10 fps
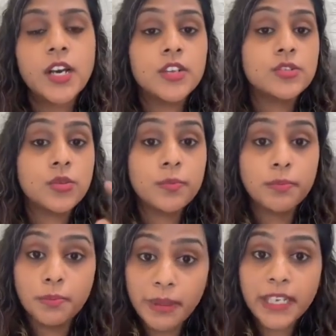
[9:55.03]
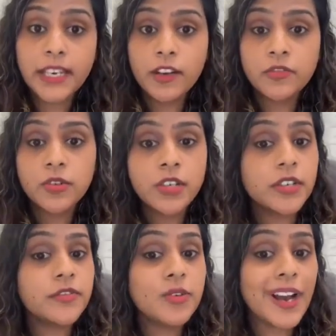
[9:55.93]
So be careful.
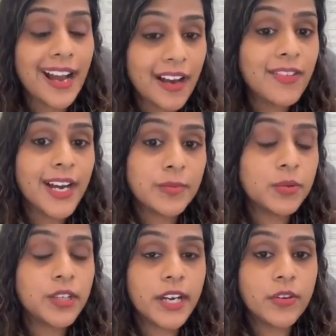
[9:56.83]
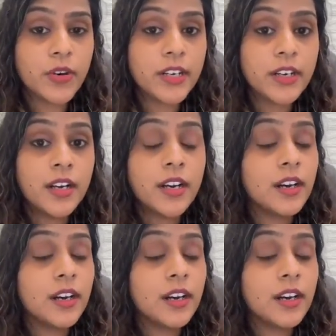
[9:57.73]
If you have hypothyroid,